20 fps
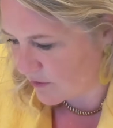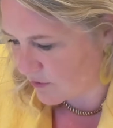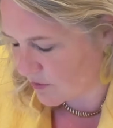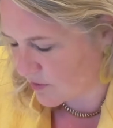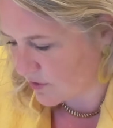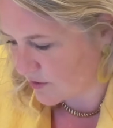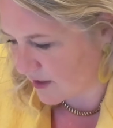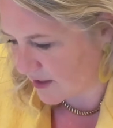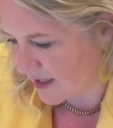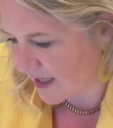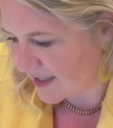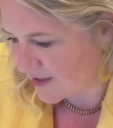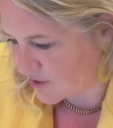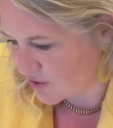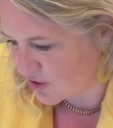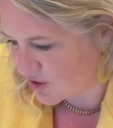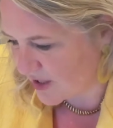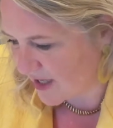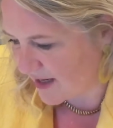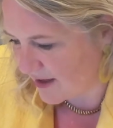whether or not I'd like
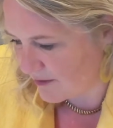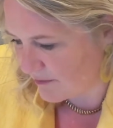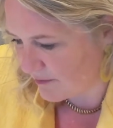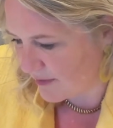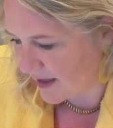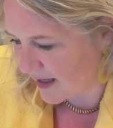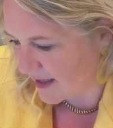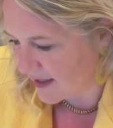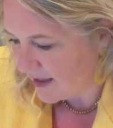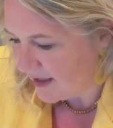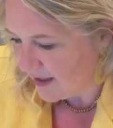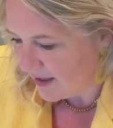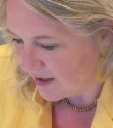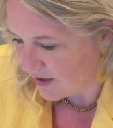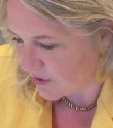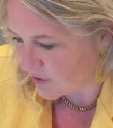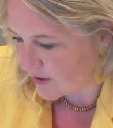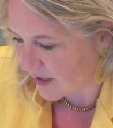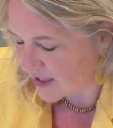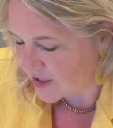to share my
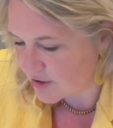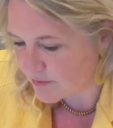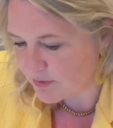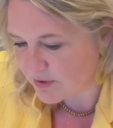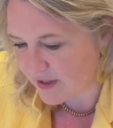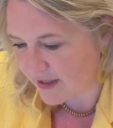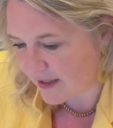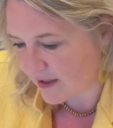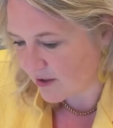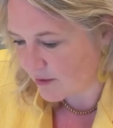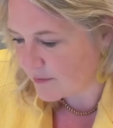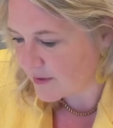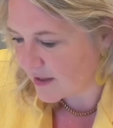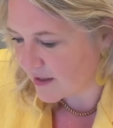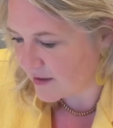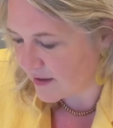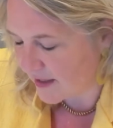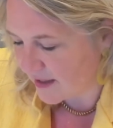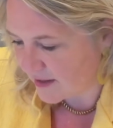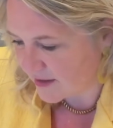location. But then I come
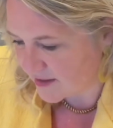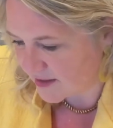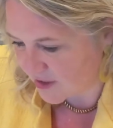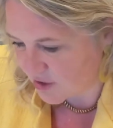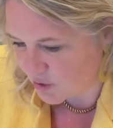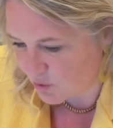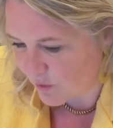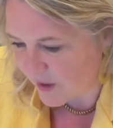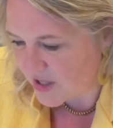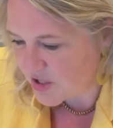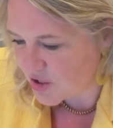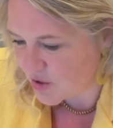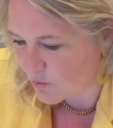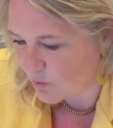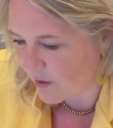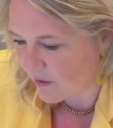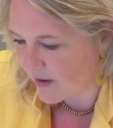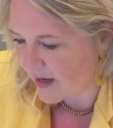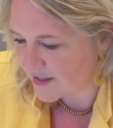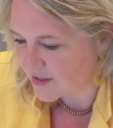in a situation
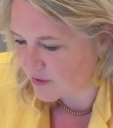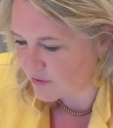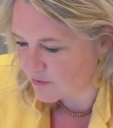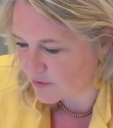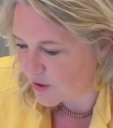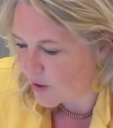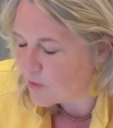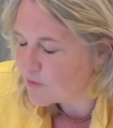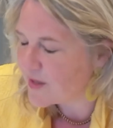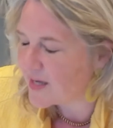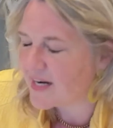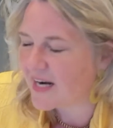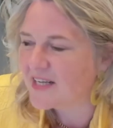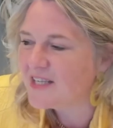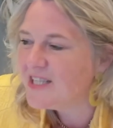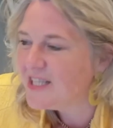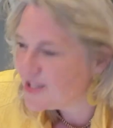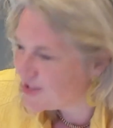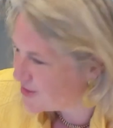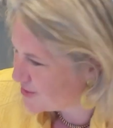where I don't know that I
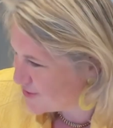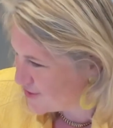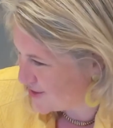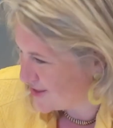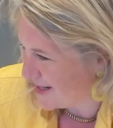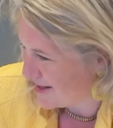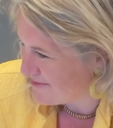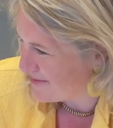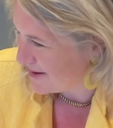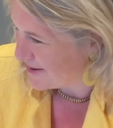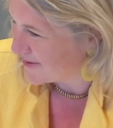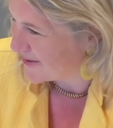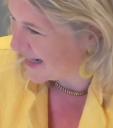need to share my